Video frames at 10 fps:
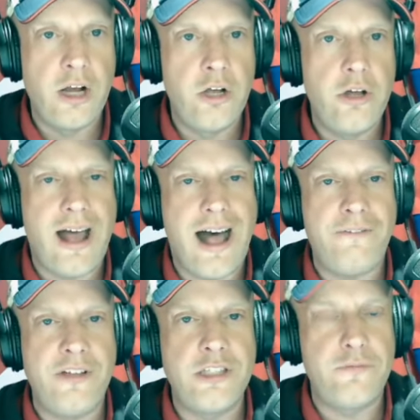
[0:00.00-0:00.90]
a good
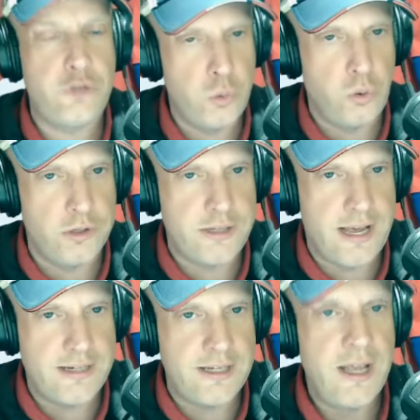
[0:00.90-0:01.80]
offensive tool
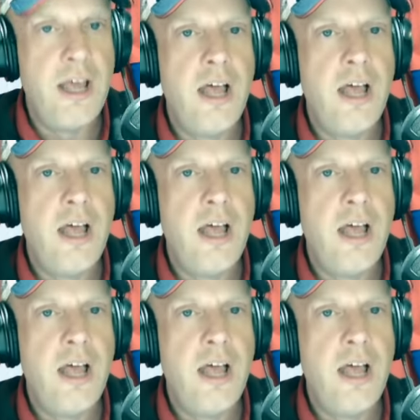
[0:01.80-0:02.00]
set